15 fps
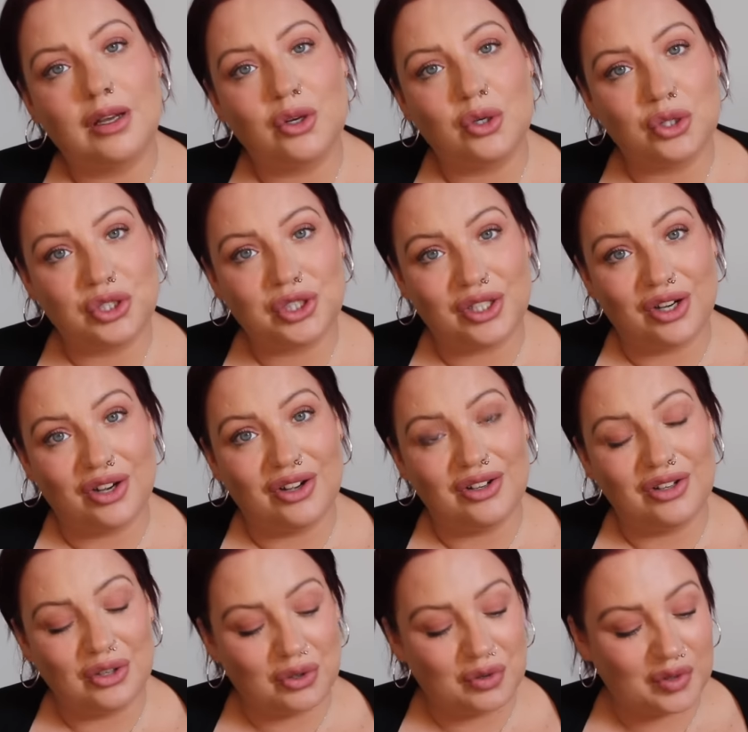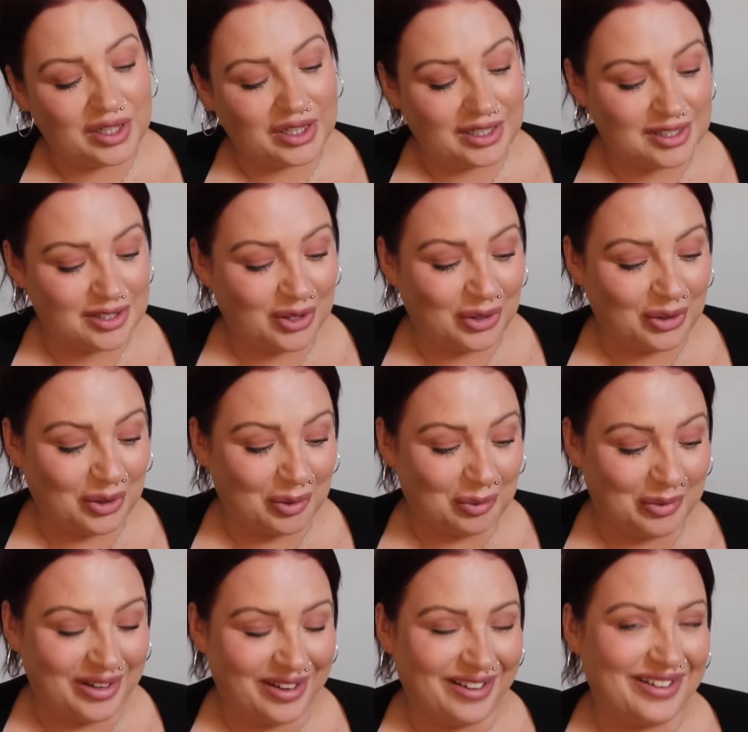Usher, loving this
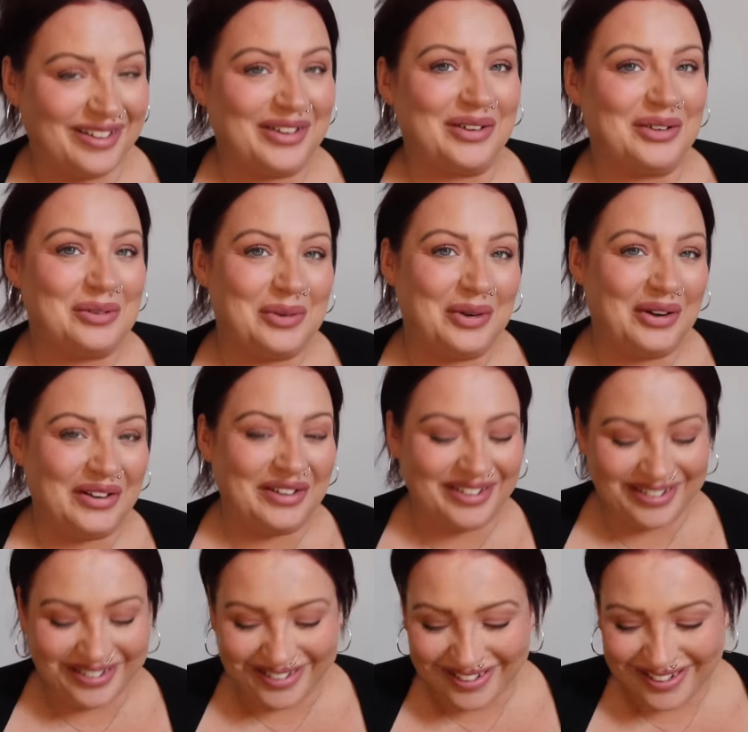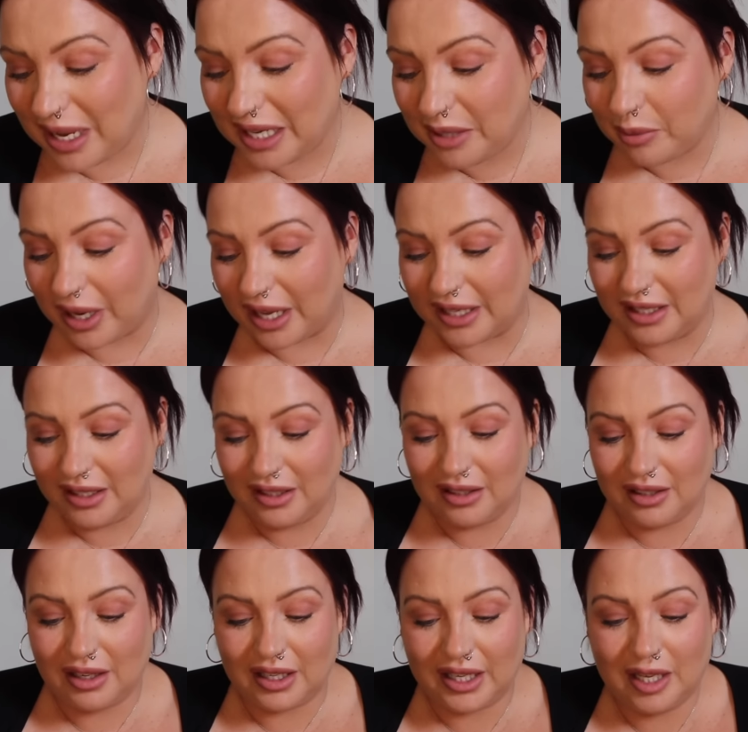club. Come on. Anyway,
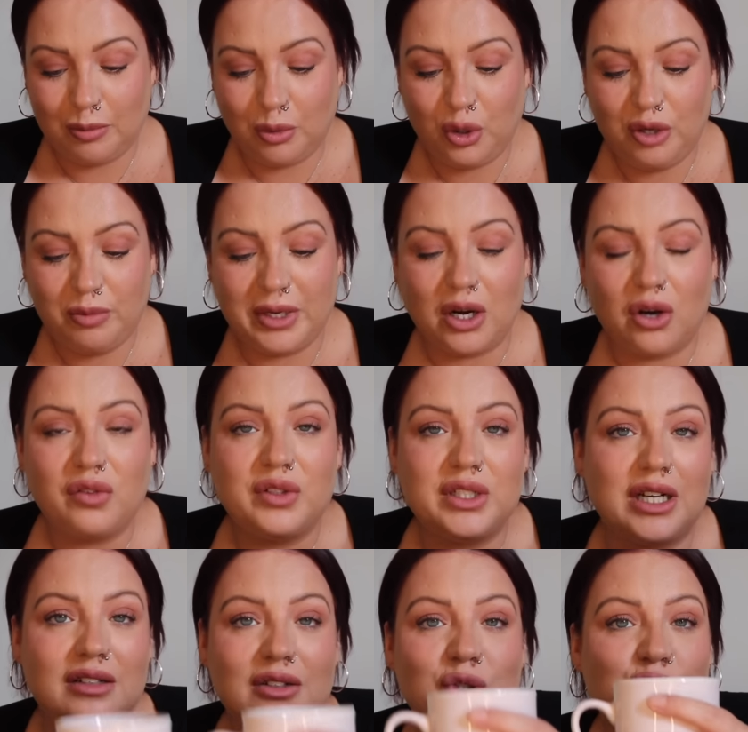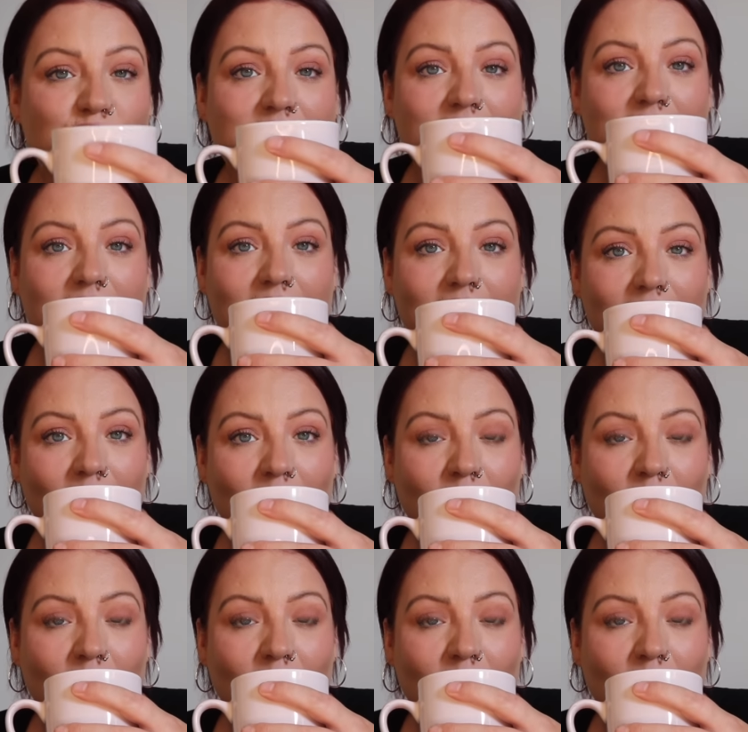I keep putting my coffee down, not drinking it.